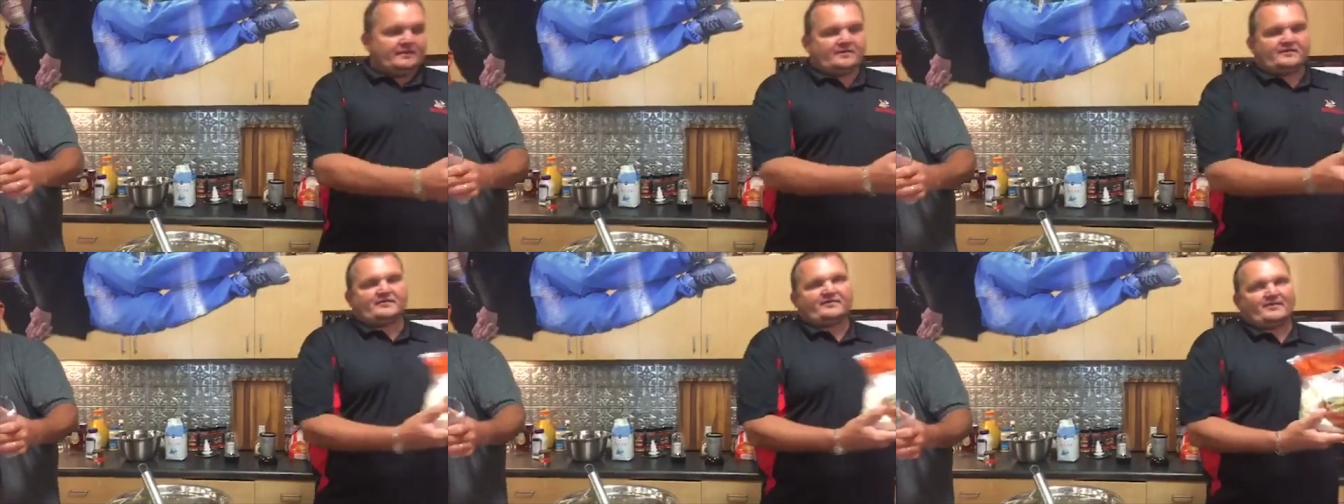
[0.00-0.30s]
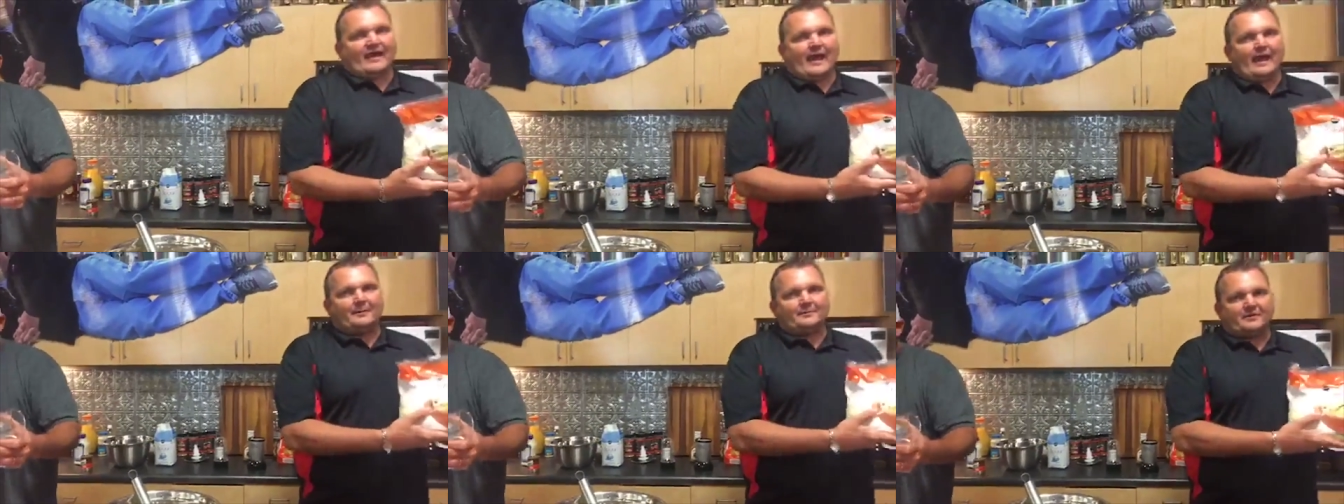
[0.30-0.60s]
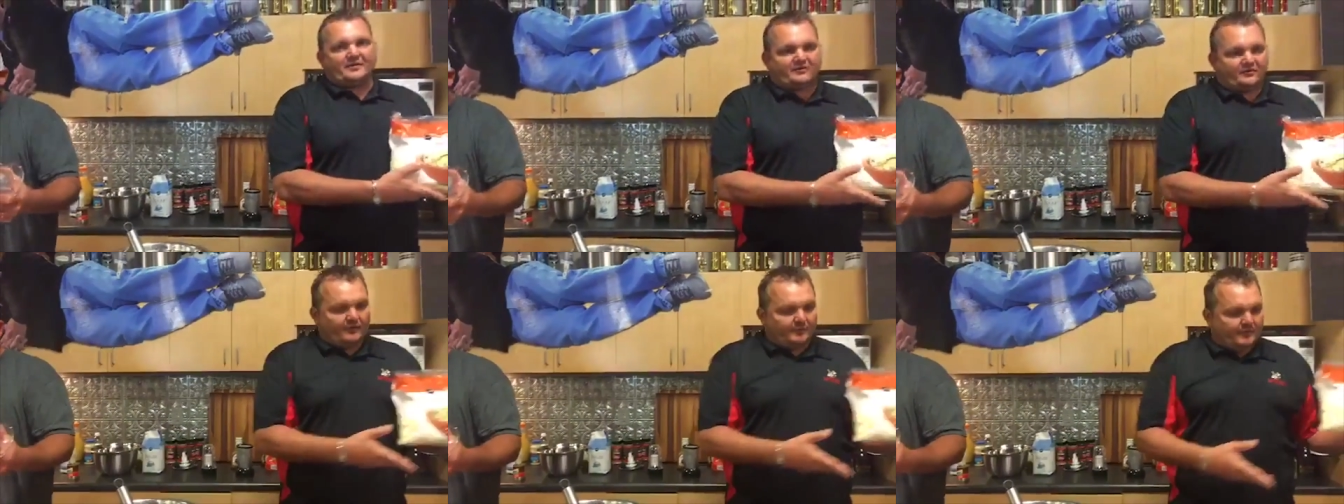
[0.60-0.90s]
to, it's
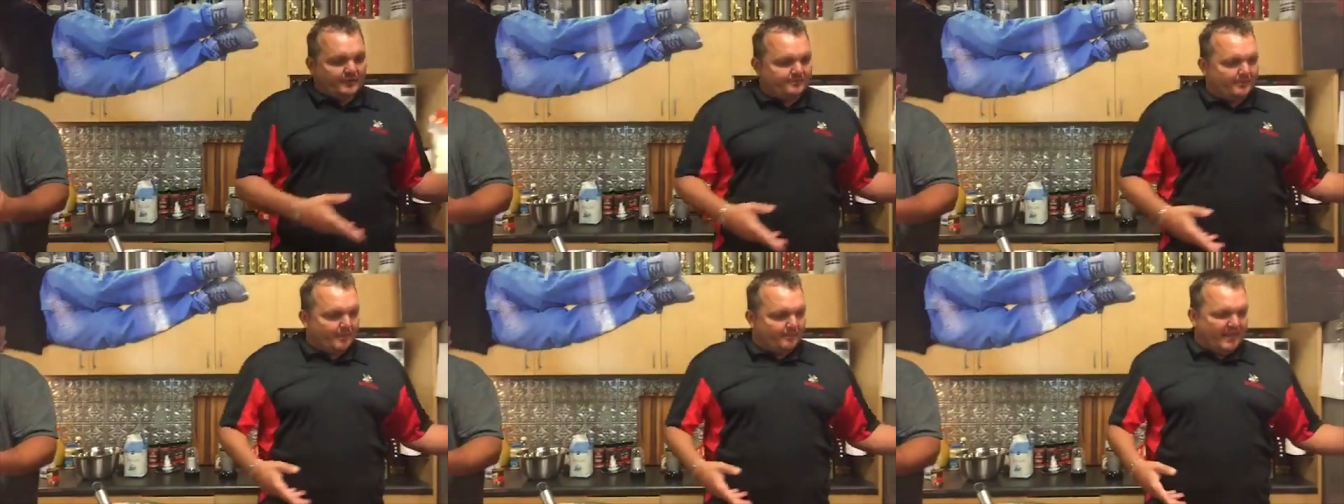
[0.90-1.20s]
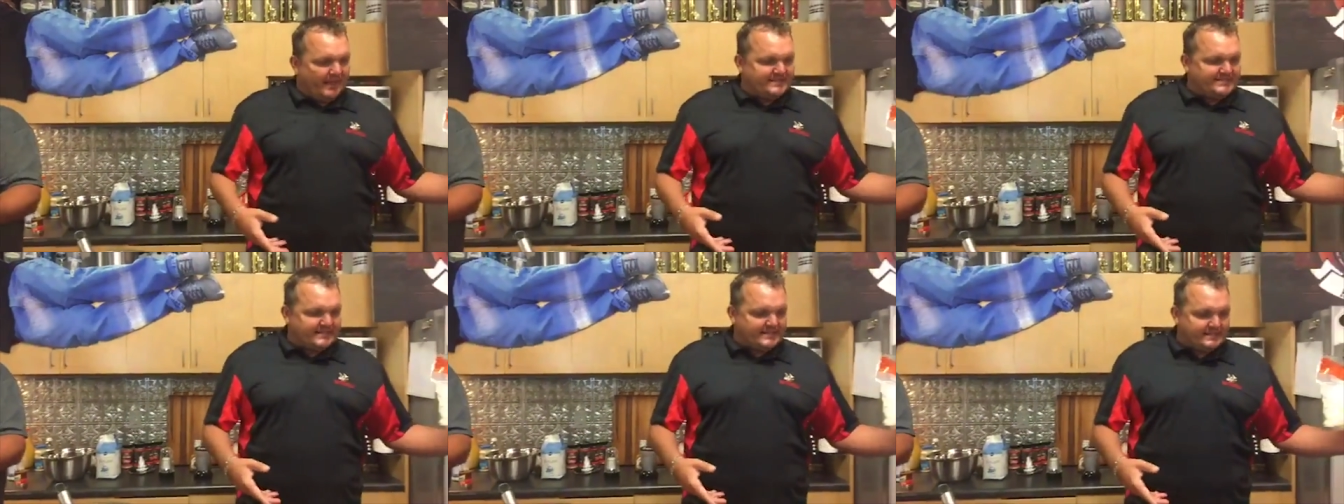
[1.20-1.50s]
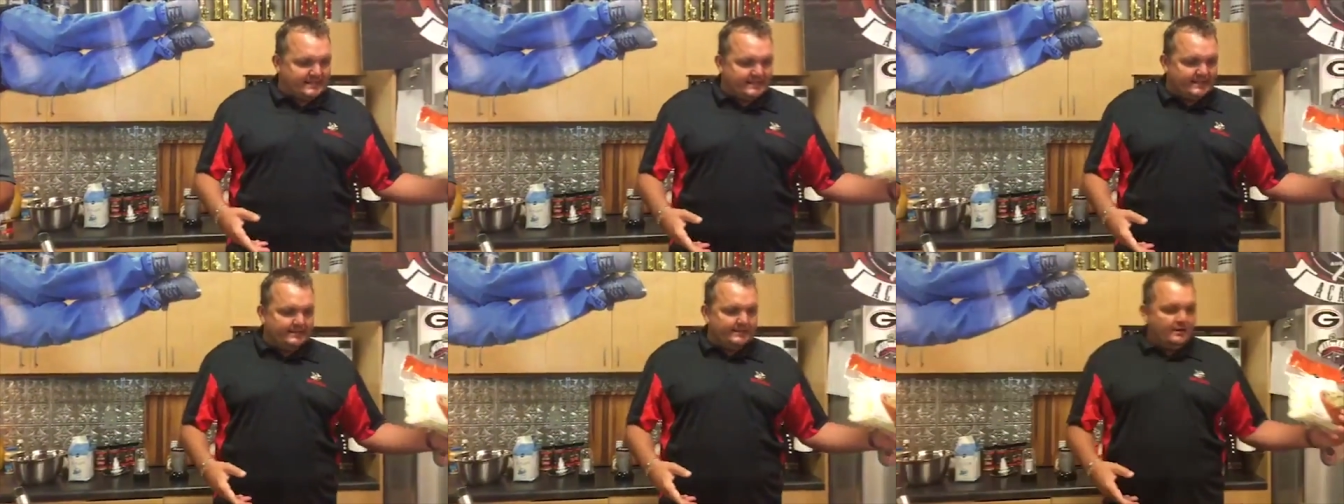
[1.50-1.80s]
time consuming, but
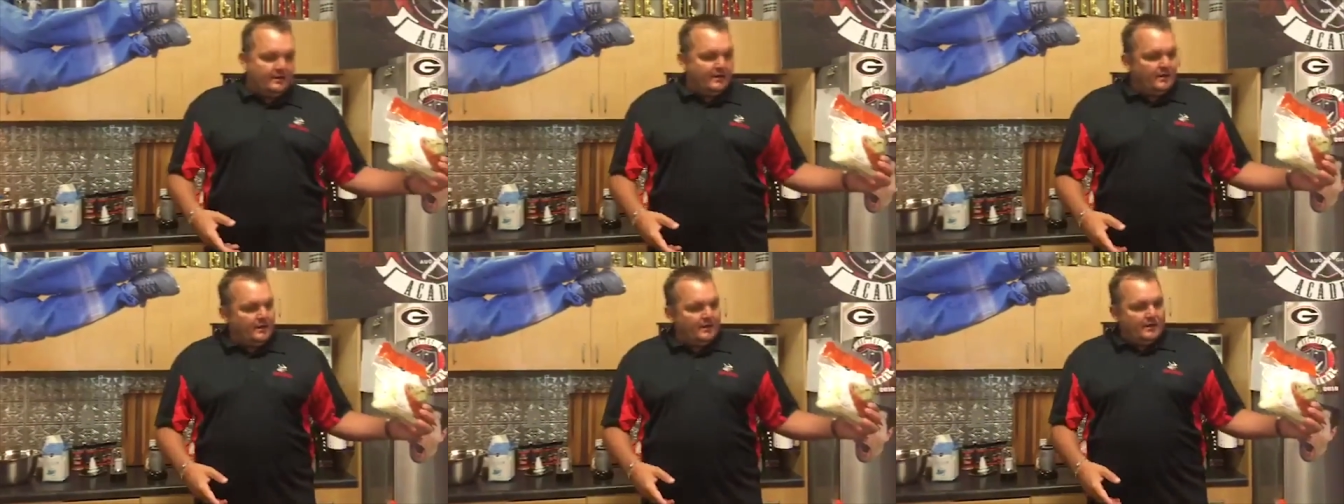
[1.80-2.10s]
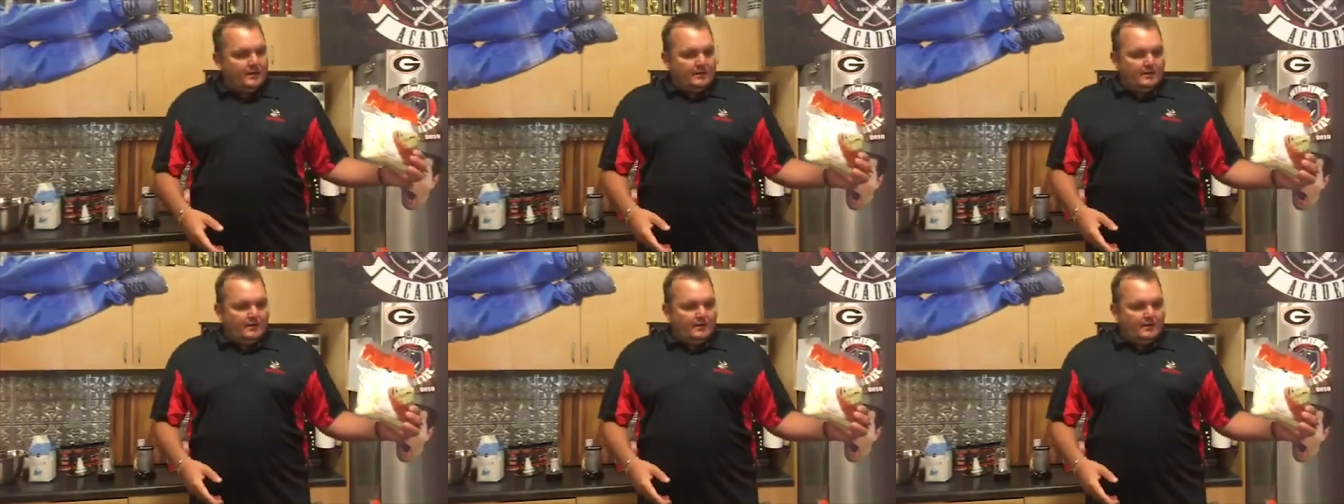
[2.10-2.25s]
basically,